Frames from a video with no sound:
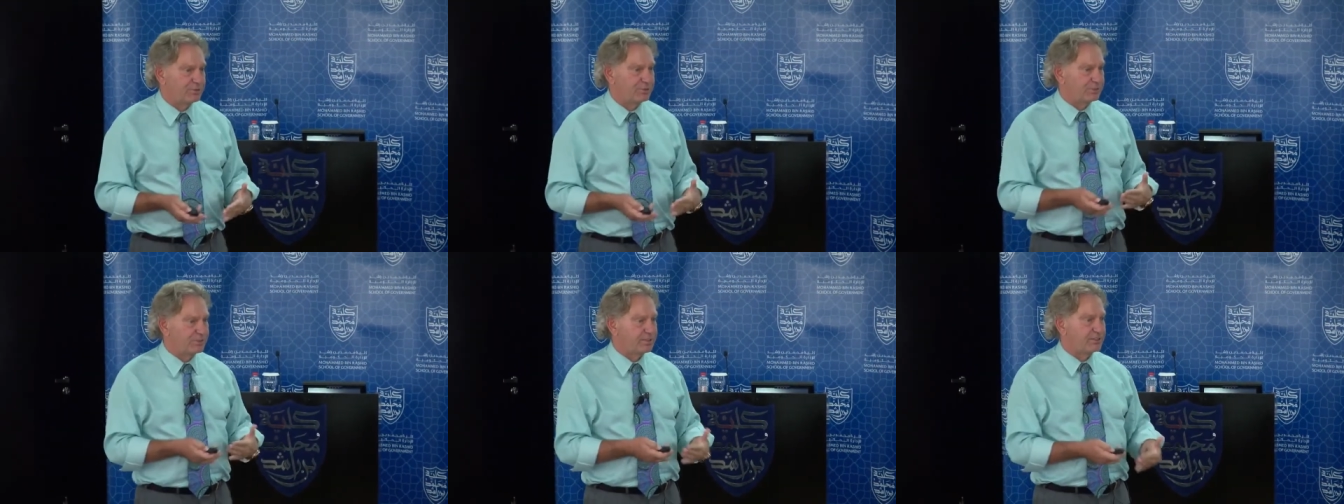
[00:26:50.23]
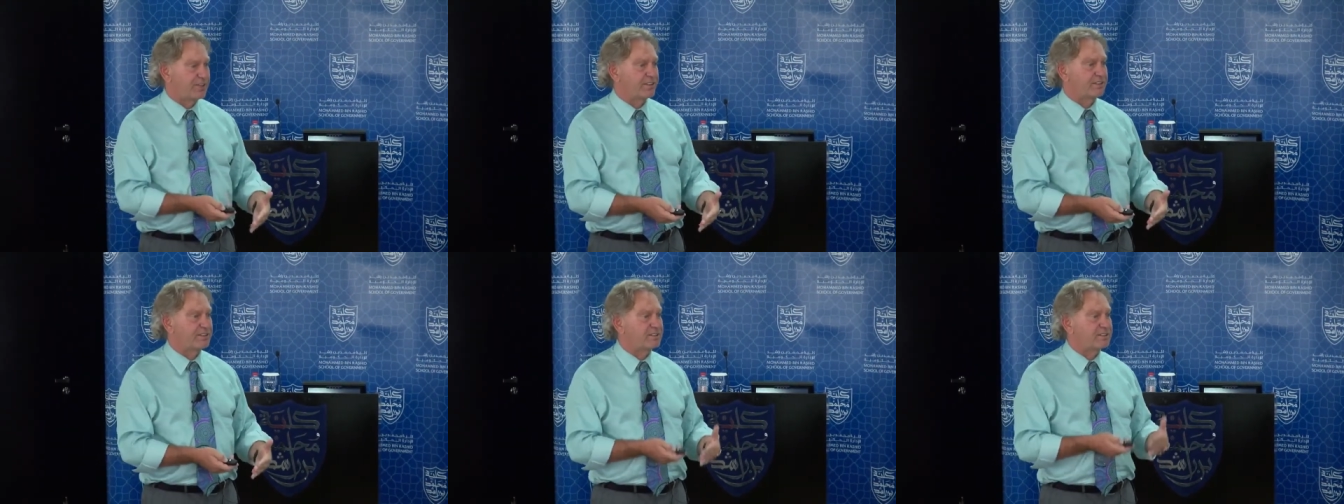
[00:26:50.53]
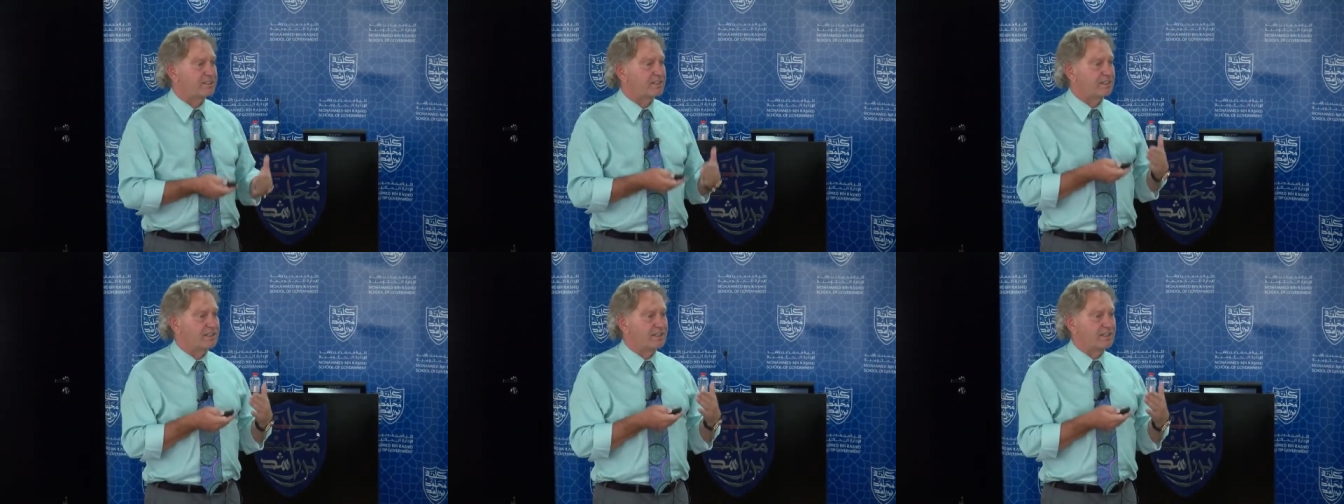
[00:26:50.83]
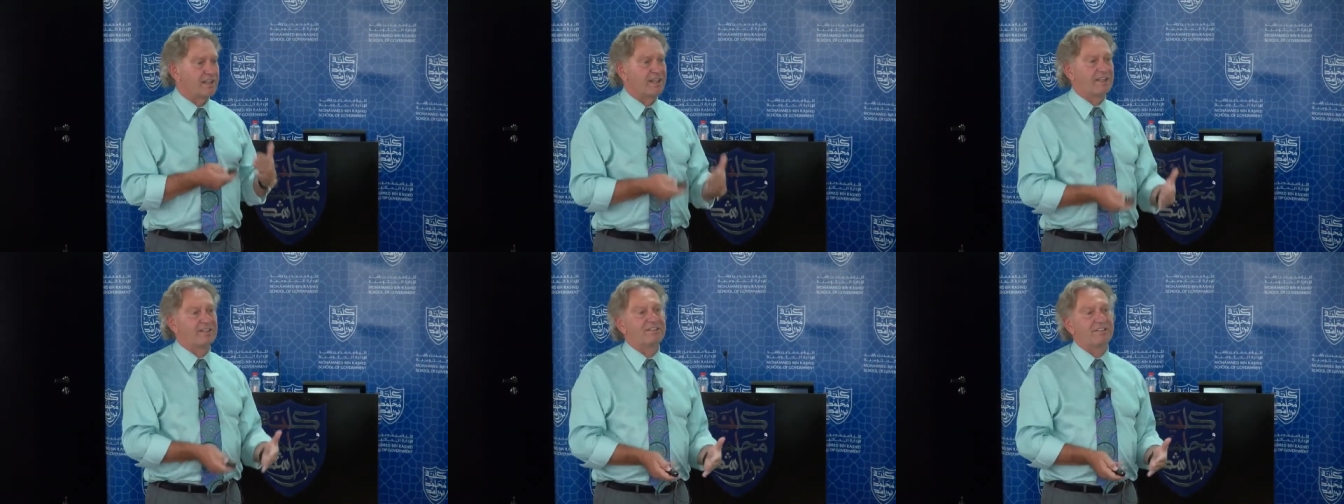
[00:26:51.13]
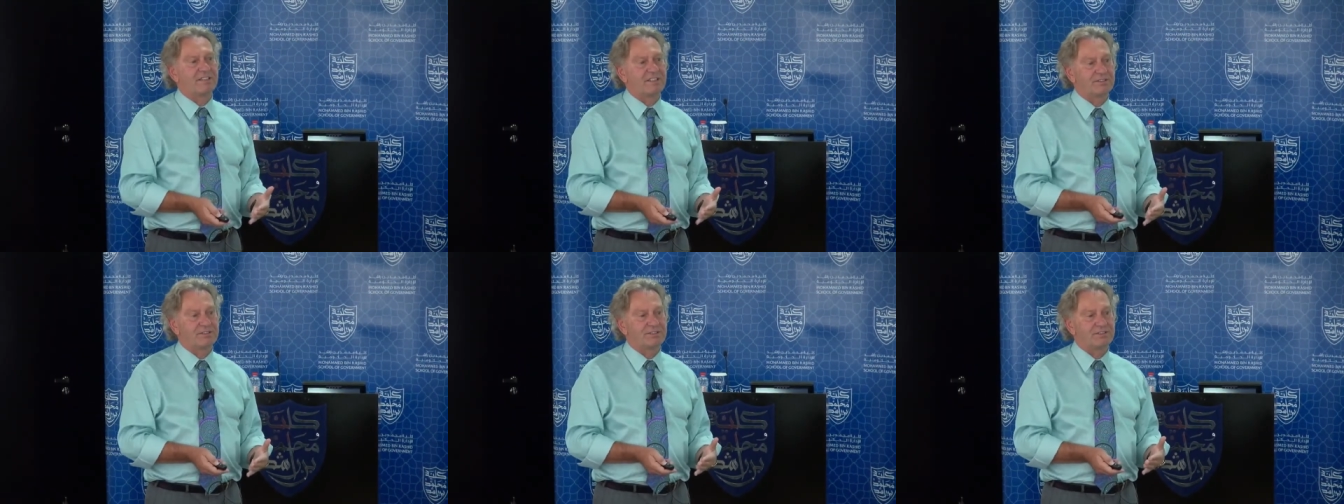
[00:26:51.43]
to address as
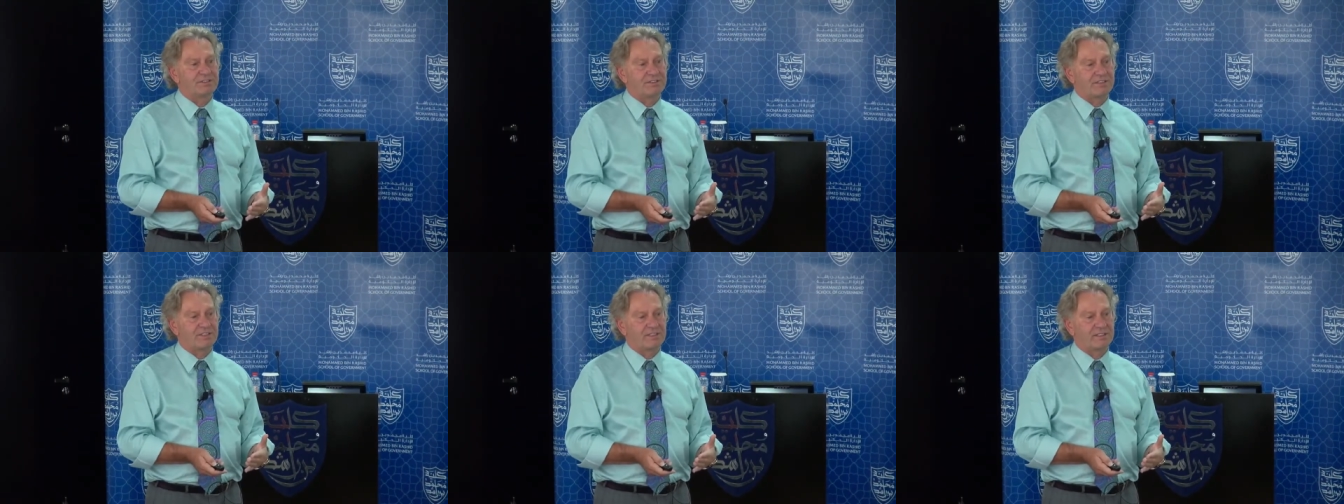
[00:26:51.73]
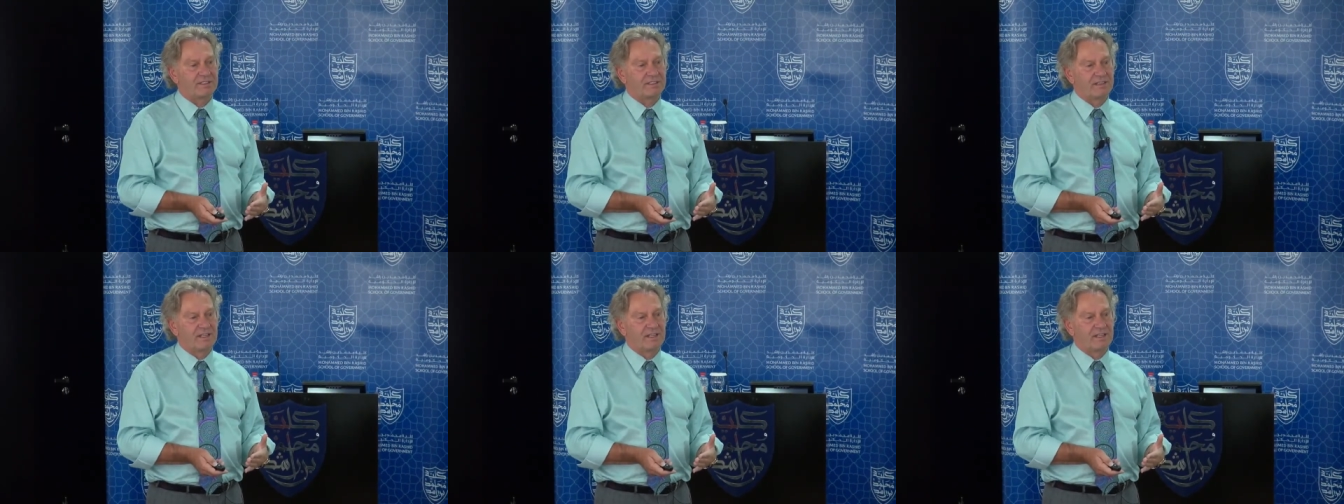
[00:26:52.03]
an industry.